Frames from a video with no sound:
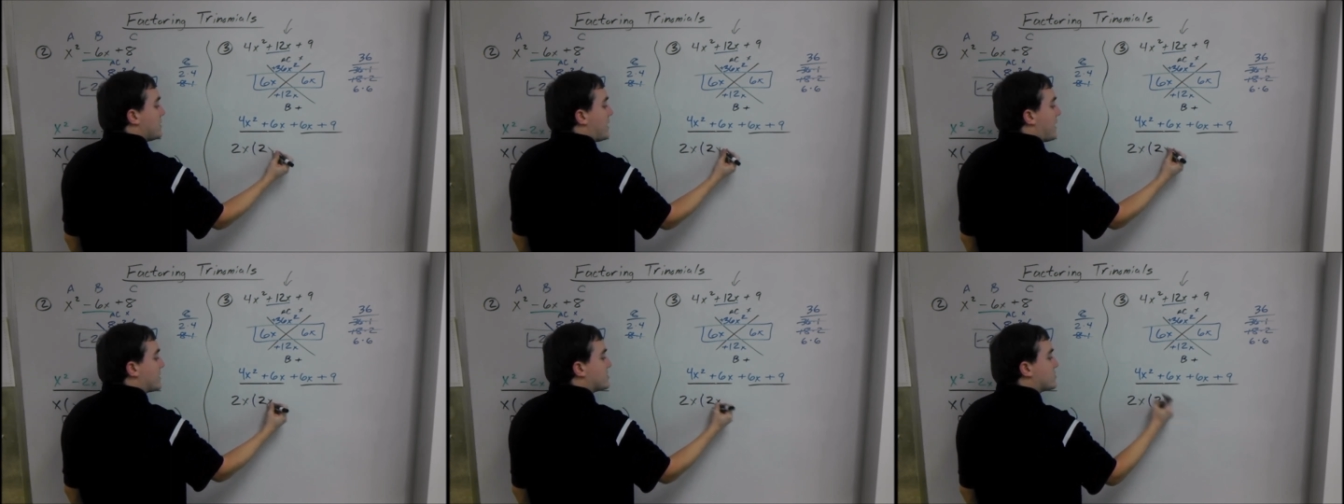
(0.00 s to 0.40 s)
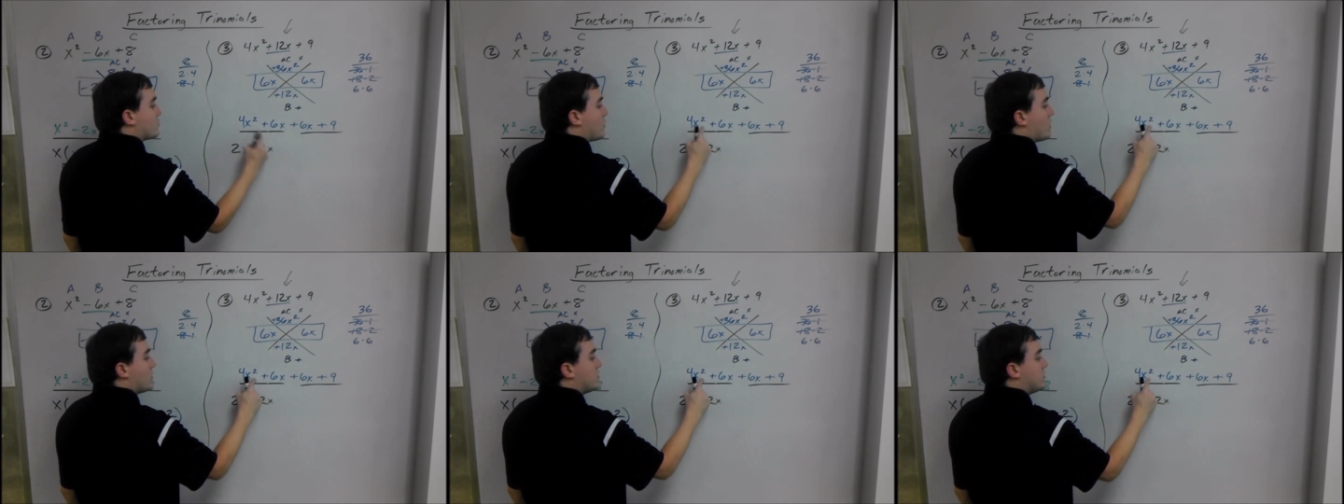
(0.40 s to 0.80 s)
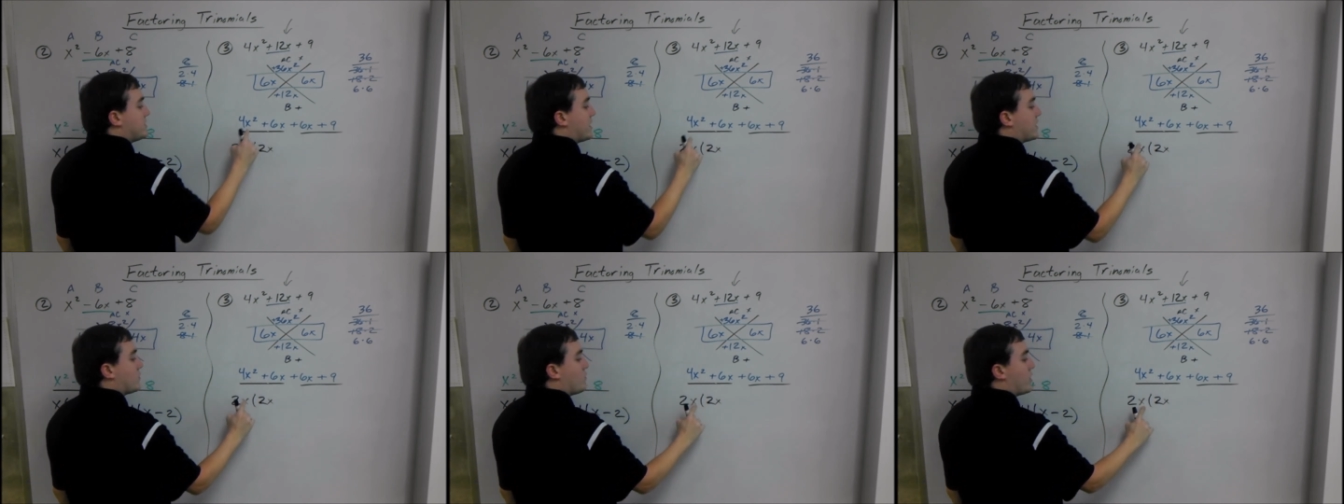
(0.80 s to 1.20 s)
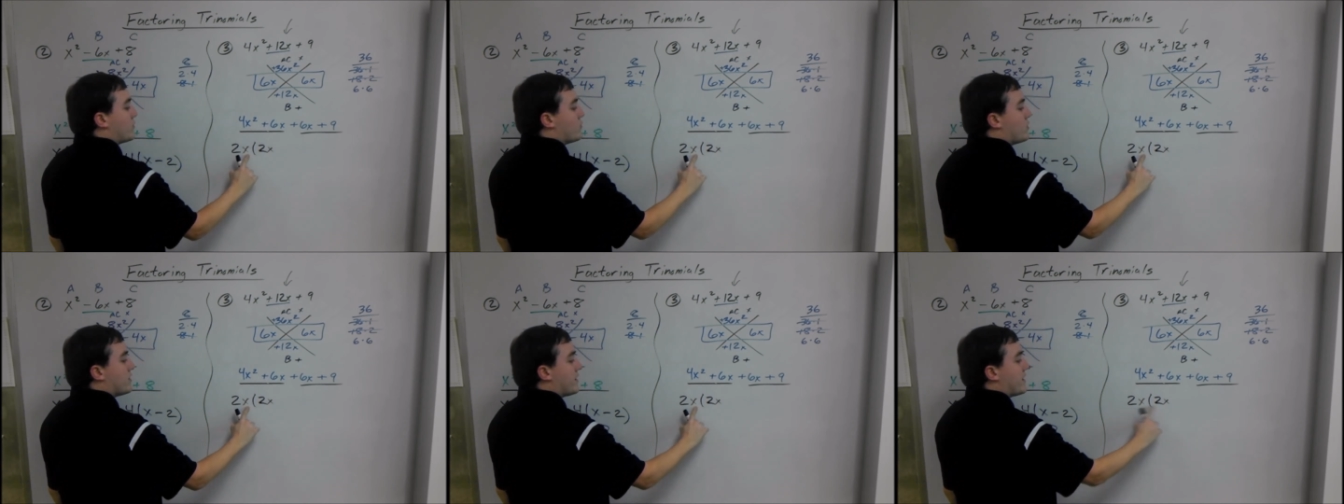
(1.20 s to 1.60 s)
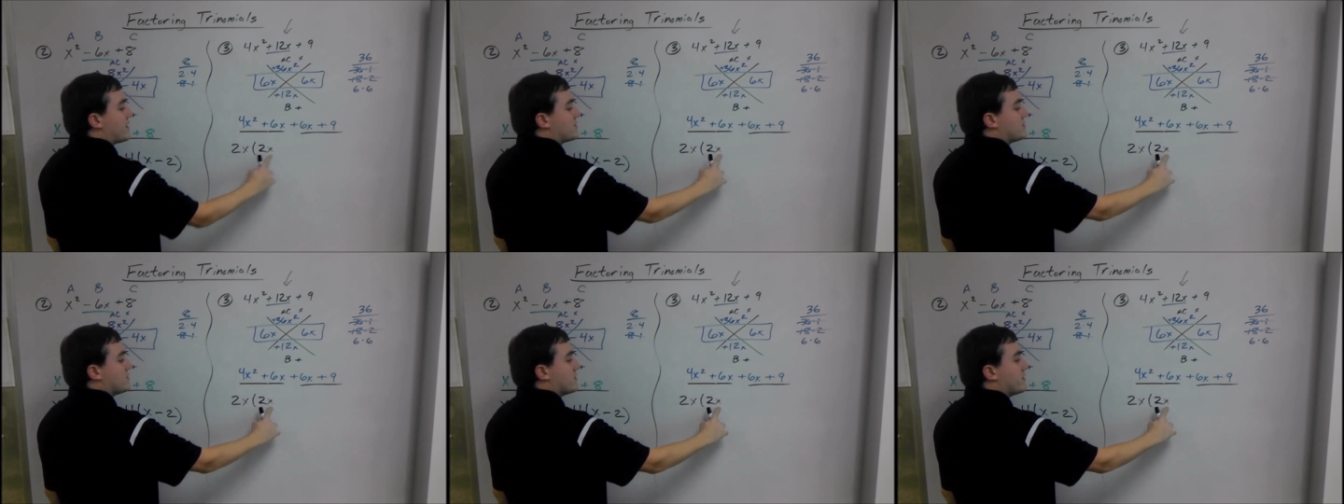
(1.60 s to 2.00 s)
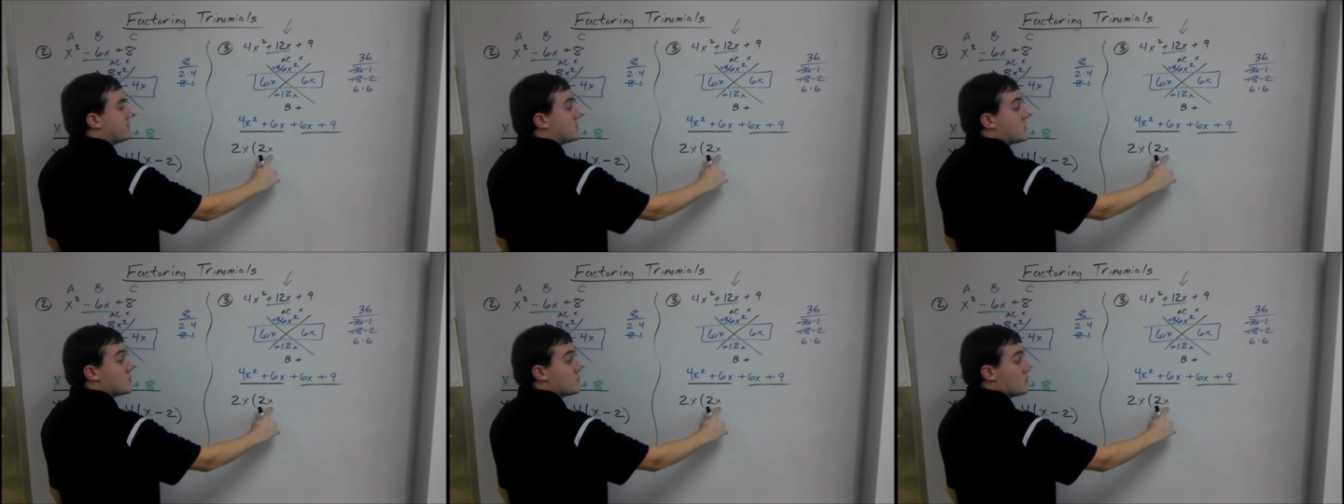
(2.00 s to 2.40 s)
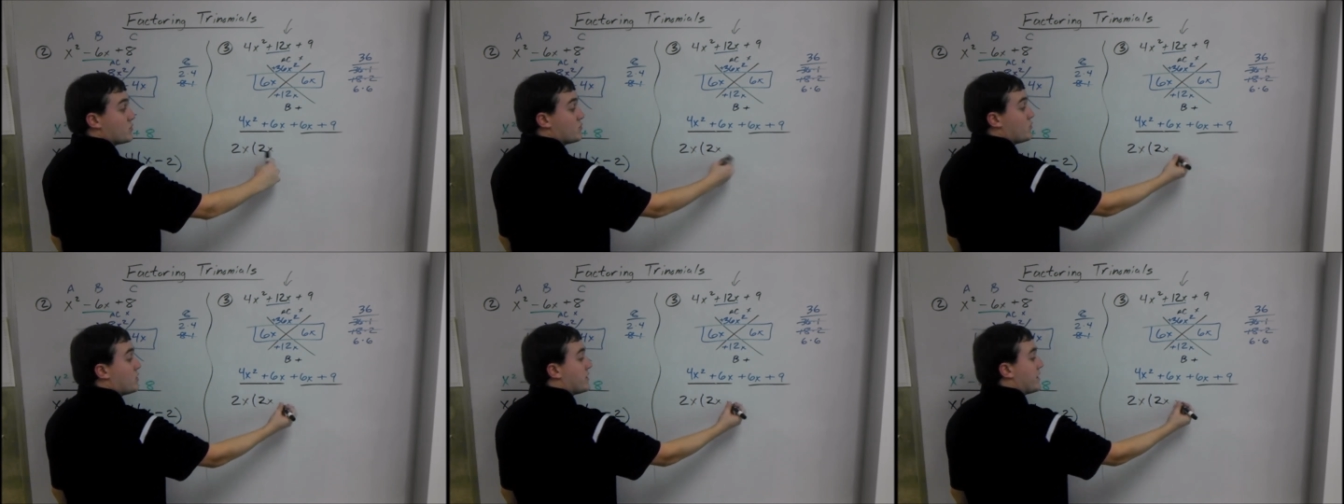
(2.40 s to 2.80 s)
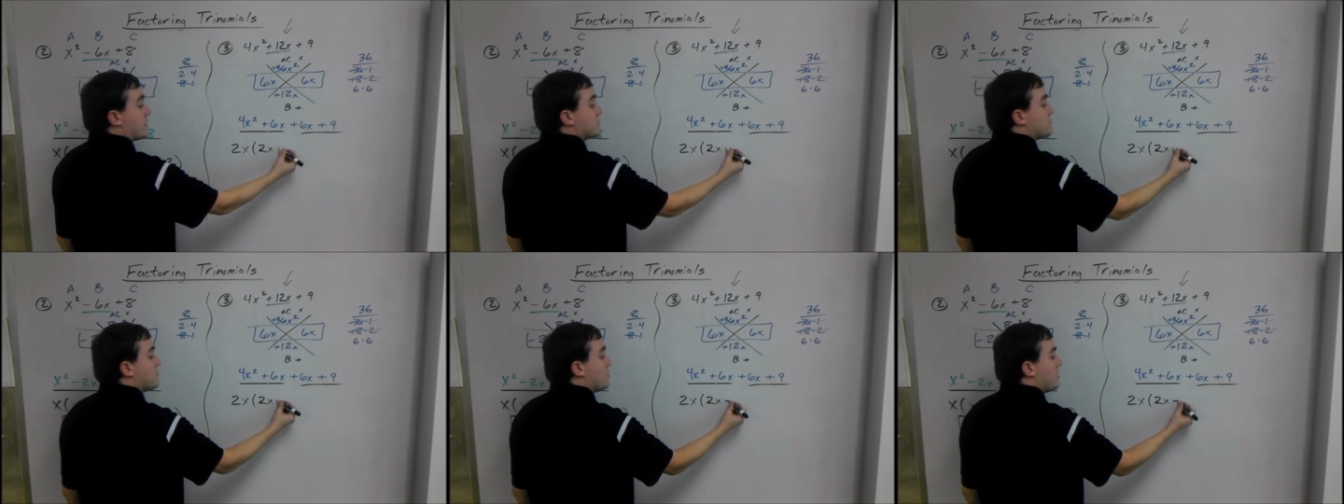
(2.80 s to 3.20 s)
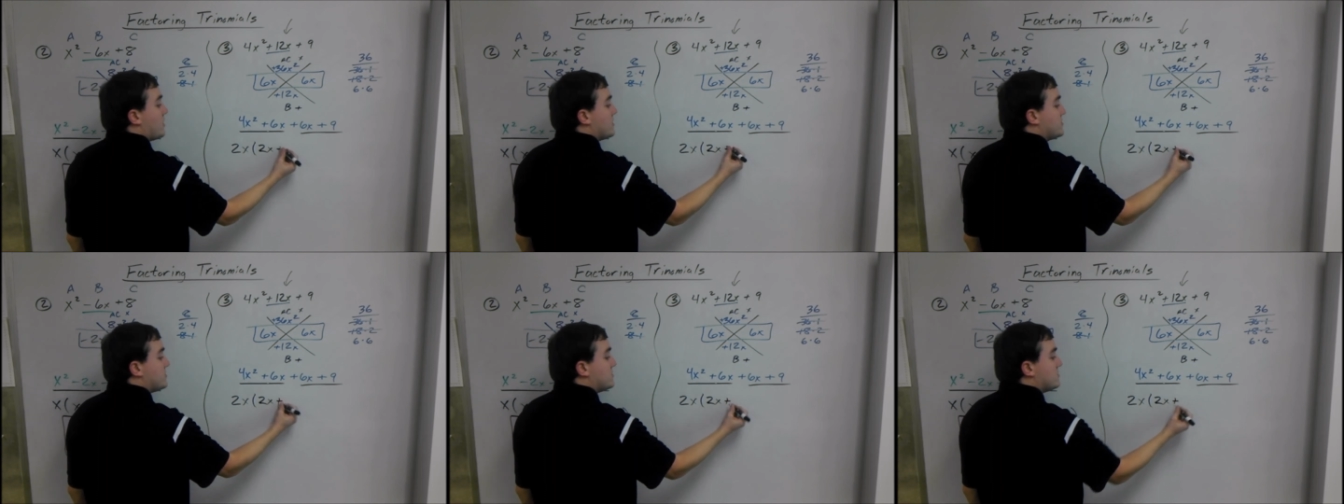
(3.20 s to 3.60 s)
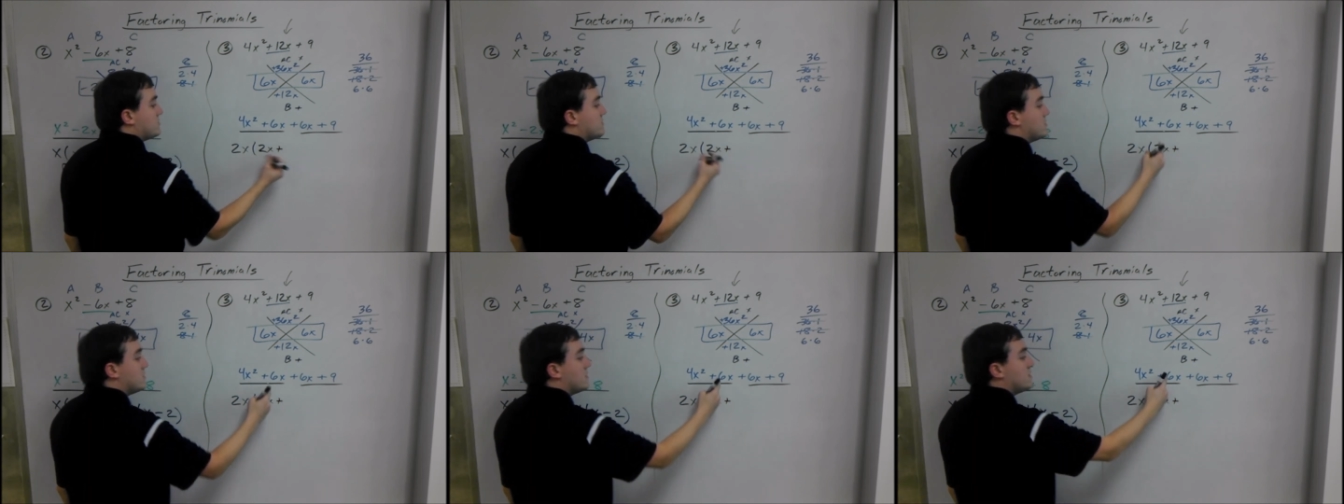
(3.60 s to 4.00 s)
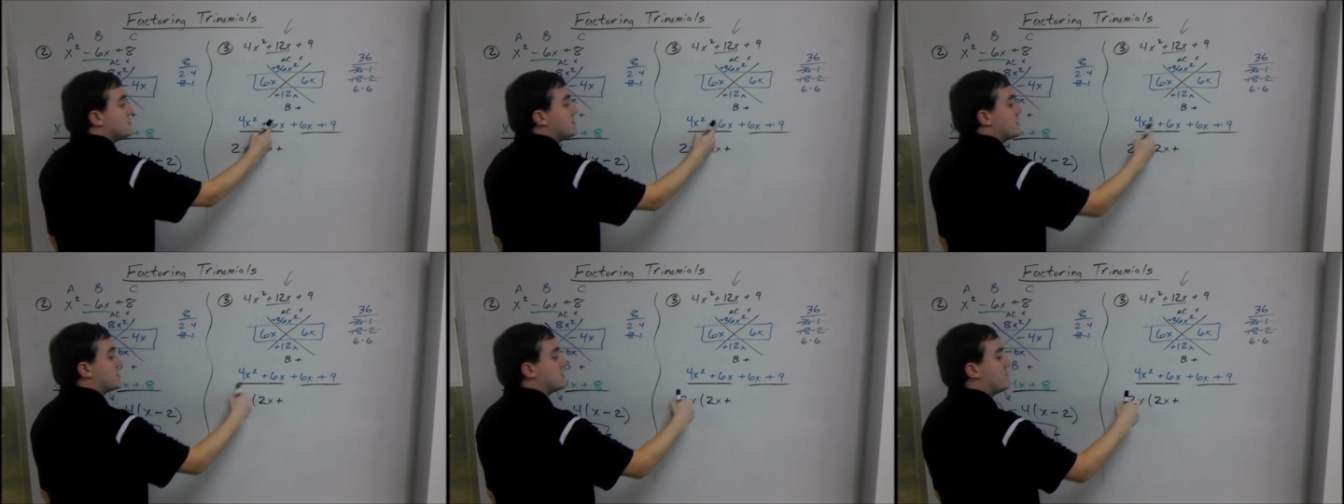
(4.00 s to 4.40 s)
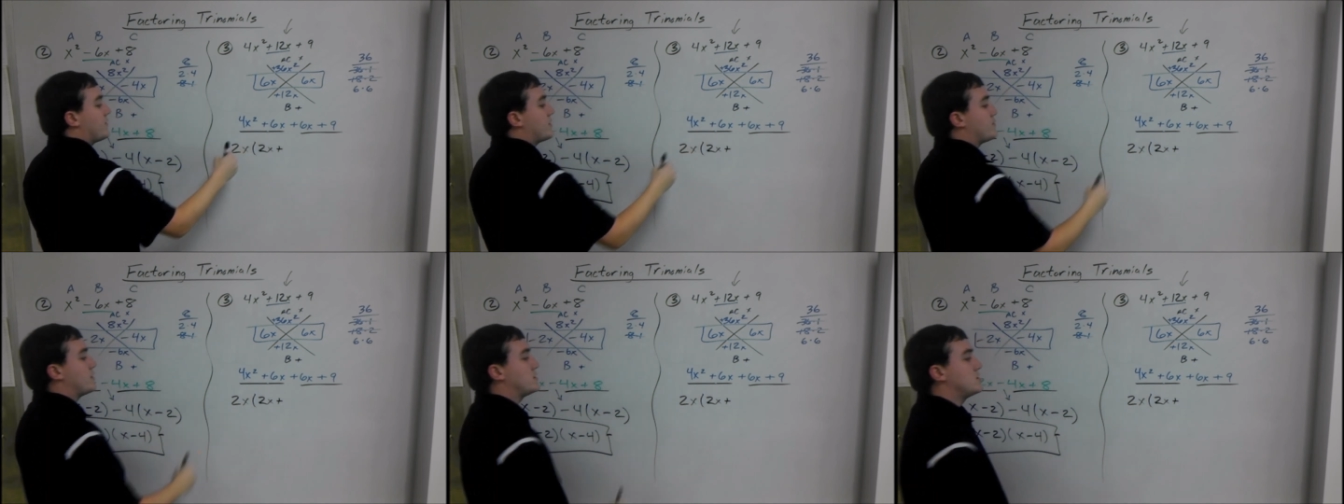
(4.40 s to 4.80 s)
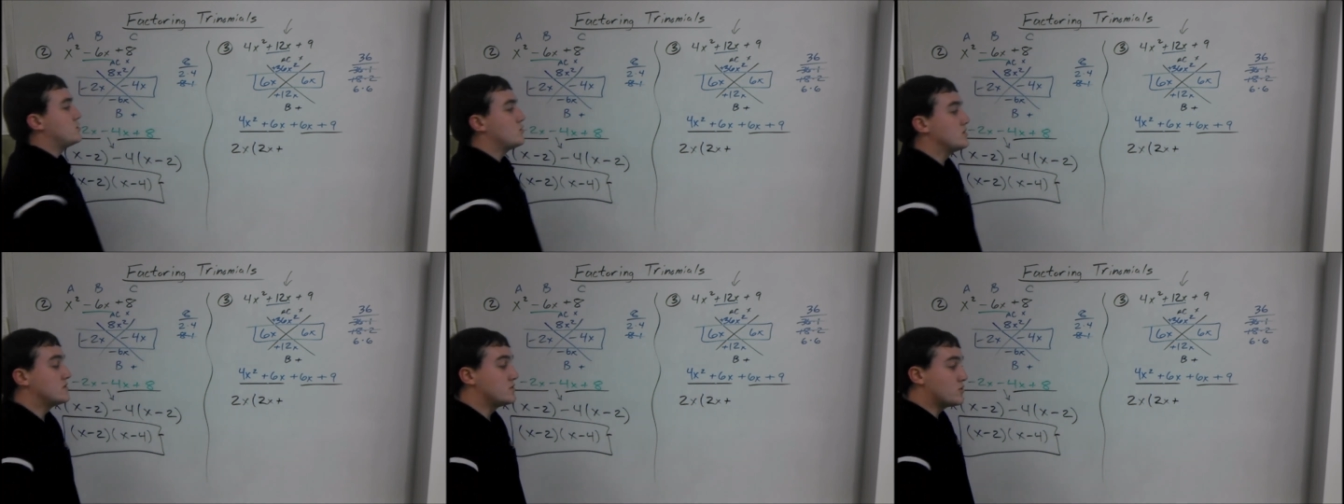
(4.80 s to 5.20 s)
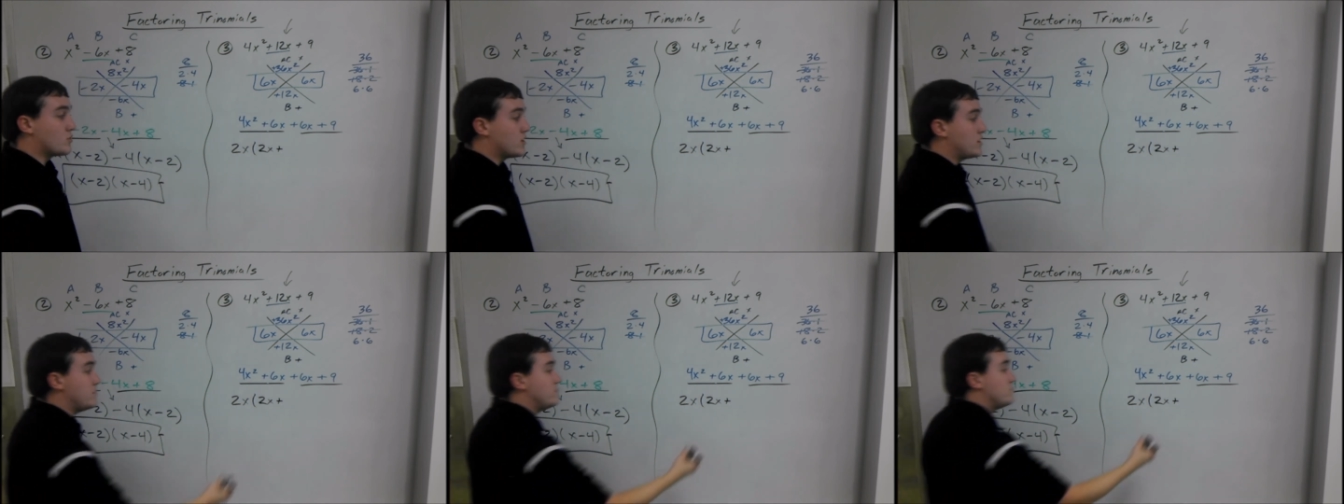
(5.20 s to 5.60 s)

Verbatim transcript: x squared, take away 1x, leaves us with 1x plus 6 divided by 2 is 3.